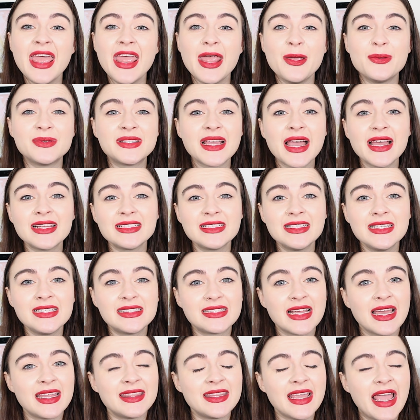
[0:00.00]
it was actually
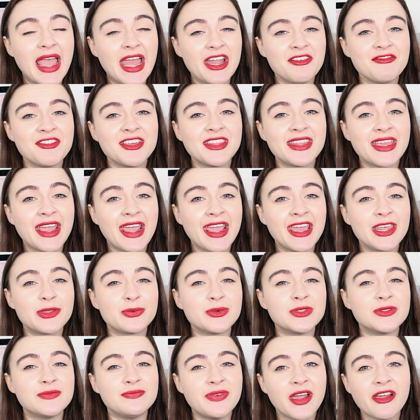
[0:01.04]
said that Henry VIII
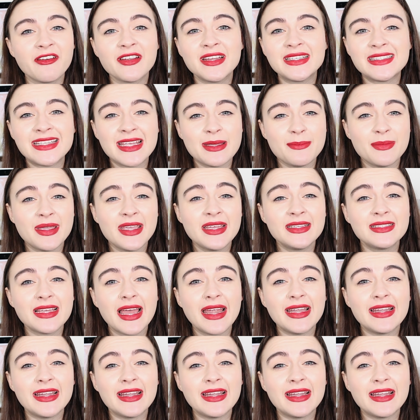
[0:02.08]
was very timid